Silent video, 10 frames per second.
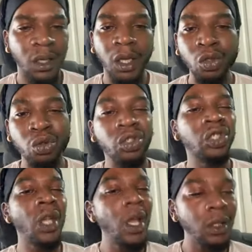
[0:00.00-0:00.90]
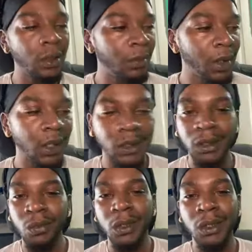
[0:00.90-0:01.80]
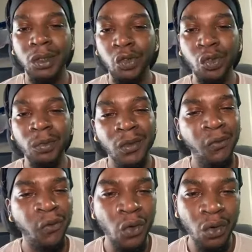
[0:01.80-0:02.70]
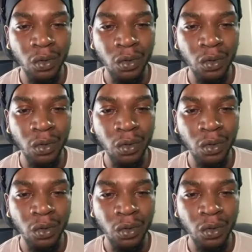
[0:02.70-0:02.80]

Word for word: And you shunned it because it was in human form.